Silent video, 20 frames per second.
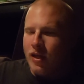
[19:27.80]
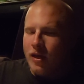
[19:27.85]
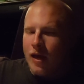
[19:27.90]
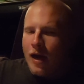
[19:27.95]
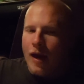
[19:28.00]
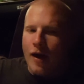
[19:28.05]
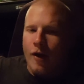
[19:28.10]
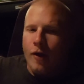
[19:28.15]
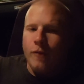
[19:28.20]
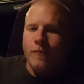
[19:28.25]

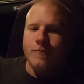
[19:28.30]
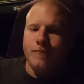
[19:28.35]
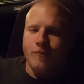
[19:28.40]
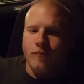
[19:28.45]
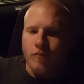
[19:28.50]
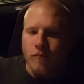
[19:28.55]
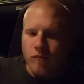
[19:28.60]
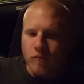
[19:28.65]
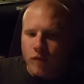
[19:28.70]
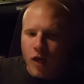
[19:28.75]
I don't
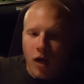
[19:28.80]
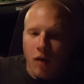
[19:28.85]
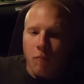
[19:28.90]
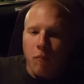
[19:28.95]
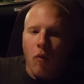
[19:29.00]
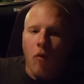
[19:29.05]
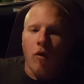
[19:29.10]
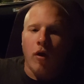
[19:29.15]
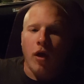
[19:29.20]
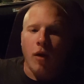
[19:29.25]
know, kind of
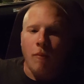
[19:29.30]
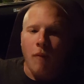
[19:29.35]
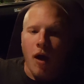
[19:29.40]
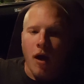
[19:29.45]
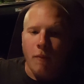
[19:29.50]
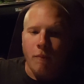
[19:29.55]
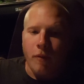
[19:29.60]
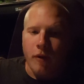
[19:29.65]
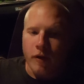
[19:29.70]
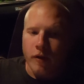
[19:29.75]
boring in my
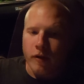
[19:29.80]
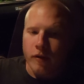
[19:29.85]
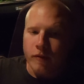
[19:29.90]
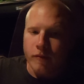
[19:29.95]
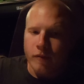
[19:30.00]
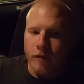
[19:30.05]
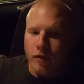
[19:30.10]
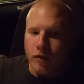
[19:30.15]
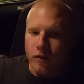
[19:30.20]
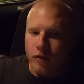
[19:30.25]
opinion.
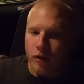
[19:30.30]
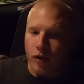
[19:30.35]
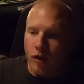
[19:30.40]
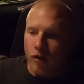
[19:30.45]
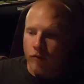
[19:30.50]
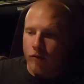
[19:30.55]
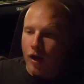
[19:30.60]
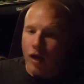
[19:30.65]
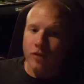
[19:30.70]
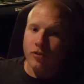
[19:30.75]
You
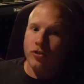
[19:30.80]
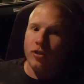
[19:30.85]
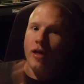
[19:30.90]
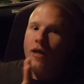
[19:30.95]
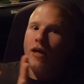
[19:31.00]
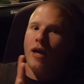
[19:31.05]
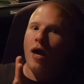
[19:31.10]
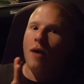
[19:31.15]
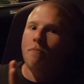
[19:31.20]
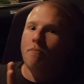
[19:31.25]
know, not
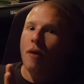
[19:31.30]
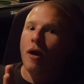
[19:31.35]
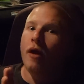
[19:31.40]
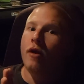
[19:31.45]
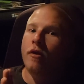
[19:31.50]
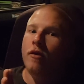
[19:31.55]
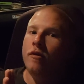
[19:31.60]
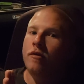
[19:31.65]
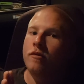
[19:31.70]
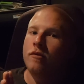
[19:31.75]
saying I'm
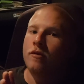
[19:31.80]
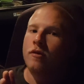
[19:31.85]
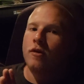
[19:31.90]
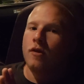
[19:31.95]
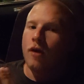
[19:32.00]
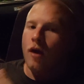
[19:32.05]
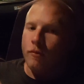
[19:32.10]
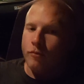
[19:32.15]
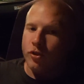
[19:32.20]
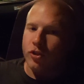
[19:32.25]
better,
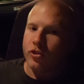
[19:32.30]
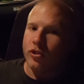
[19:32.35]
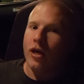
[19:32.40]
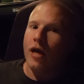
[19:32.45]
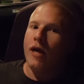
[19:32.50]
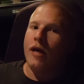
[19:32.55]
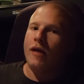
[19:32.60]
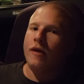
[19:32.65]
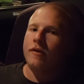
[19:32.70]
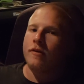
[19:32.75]
just
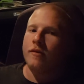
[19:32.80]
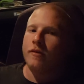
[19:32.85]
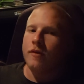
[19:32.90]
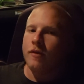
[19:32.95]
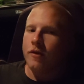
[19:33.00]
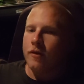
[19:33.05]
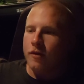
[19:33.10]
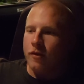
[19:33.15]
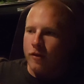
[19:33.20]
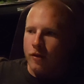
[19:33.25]
saying,
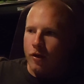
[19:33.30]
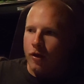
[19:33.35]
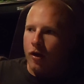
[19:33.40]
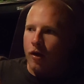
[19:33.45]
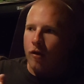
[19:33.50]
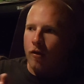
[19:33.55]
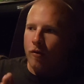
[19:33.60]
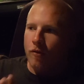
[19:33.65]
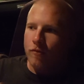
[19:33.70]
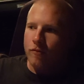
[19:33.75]
you
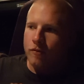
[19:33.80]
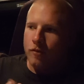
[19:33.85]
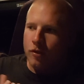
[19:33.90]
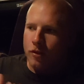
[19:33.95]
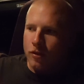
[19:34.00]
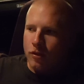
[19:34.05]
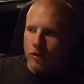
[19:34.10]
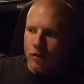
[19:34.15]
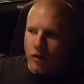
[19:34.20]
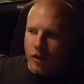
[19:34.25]
know,
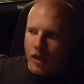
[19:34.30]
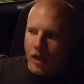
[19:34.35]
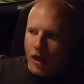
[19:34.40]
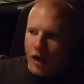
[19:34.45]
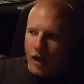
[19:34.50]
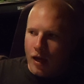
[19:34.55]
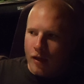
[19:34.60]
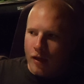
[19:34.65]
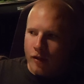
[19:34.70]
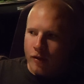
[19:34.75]

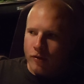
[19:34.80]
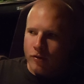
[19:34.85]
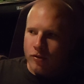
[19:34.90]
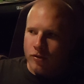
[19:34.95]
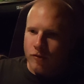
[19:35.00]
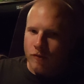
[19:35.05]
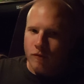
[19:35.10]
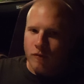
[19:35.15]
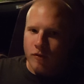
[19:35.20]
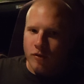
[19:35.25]

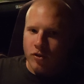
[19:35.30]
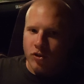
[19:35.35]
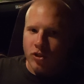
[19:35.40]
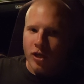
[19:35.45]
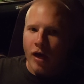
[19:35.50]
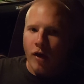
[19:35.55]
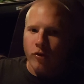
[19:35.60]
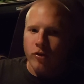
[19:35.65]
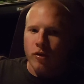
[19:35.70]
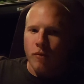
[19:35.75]
it's
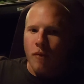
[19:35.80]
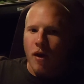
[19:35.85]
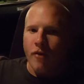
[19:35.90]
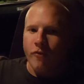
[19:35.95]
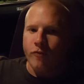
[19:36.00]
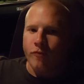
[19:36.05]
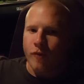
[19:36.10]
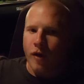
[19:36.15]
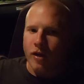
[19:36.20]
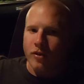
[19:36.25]
seldom
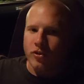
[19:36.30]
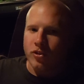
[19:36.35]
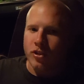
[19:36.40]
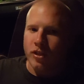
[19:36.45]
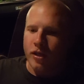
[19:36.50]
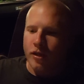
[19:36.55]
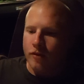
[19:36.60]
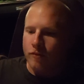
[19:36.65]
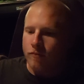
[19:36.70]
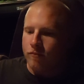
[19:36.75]
I
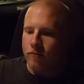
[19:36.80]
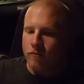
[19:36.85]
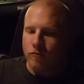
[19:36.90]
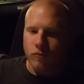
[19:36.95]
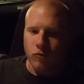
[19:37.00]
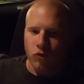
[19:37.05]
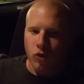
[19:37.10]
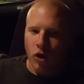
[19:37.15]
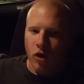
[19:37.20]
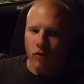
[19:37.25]
see
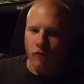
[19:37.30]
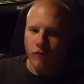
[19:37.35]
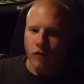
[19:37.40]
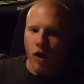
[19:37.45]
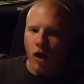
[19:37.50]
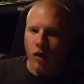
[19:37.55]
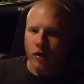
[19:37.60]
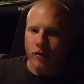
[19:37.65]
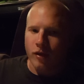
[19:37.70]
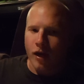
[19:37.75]
trucker
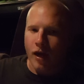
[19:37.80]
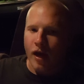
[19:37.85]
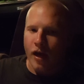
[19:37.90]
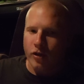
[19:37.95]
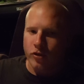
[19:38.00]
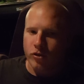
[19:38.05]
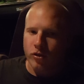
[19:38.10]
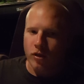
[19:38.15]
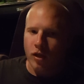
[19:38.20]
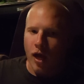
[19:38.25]
vlog that I
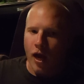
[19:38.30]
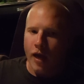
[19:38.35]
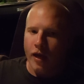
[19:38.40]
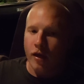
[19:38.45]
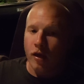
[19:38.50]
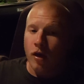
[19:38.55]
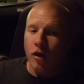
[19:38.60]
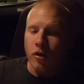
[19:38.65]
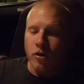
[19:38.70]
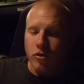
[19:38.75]
actually like.
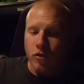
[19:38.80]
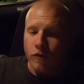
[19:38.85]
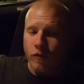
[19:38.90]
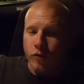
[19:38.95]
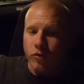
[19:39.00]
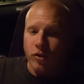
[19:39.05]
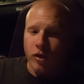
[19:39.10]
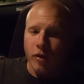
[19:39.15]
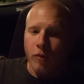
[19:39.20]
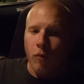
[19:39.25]
So if
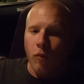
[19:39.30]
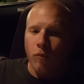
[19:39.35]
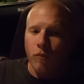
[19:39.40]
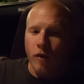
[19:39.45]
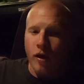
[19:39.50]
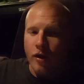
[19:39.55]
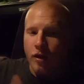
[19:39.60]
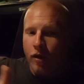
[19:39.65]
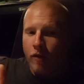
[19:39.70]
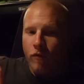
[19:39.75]
there's any of
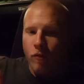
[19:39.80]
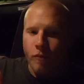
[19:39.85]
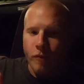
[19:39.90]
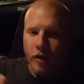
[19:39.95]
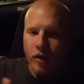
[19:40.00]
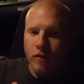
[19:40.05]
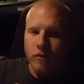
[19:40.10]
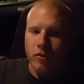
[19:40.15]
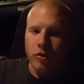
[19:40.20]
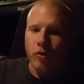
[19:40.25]
them
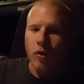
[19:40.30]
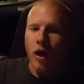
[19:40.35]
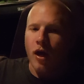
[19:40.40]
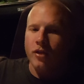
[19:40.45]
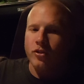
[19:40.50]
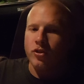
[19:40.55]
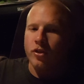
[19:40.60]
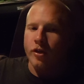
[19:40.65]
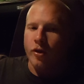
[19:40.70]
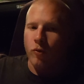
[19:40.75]
that you
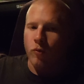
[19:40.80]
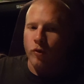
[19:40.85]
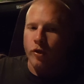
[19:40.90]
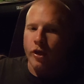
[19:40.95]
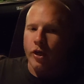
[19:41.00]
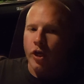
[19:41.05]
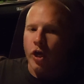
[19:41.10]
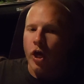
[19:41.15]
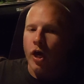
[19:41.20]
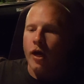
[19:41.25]
guys think are really
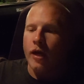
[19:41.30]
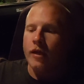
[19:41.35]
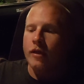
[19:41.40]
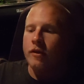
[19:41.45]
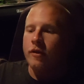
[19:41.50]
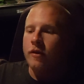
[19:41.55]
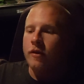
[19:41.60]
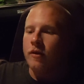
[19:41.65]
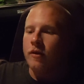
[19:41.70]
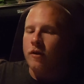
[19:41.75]
good,
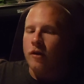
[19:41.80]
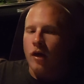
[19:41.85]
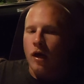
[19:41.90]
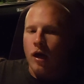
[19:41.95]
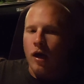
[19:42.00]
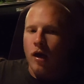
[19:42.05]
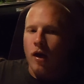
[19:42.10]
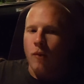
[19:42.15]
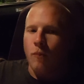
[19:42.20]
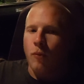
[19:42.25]

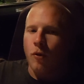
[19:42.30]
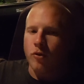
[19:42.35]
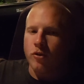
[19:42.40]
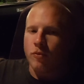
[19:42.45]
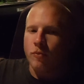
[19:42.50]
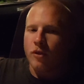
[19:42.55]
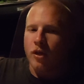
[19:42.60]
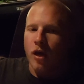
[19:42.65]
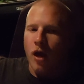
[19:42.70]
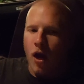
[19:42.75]
post them
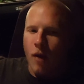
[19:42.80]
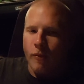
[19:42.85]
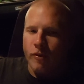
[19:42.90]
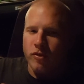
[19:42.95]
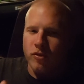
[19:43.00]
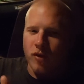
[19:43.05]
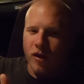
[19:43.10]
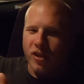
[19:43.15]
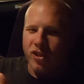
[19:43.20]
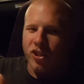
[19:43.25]
in the comments
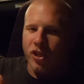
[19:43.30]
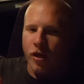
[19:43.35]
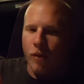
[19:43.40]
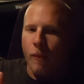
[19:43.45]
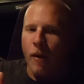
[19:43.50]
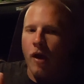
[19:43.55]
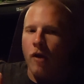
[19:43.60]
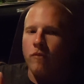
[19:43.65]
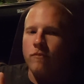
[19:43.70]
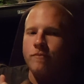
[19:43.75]
so I can check them
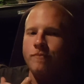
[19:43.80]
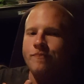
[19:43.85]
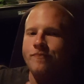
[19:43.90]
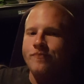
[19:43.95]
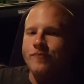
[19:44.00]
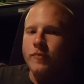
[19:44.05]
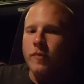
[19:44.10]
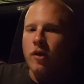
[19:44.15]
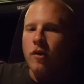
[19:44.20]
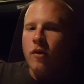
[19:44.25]
out.
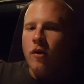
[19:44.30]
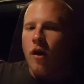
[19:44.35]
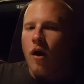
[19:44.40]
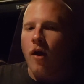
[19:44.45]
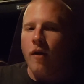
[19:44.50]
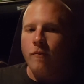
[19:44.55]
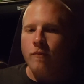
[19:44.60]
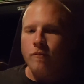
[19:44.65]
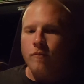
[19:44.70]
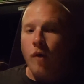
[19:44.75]
All
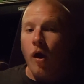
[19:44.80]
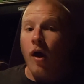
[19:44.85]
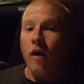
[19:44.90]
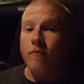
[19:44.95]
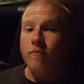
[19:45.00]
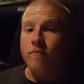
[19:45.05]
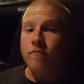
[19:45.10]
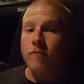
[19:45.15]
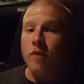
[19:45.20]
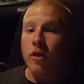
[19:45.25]
right, well, I'll
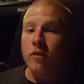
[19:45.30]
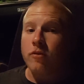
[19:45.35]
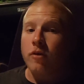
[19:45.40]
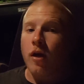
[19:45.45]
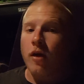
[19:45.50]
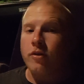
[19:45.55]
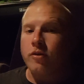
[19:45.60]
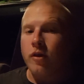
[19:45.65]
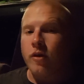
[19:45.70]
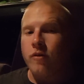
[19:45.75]
talk to you
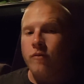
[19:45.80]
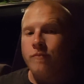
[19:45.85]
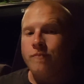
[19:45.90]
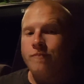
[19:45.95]
guys later.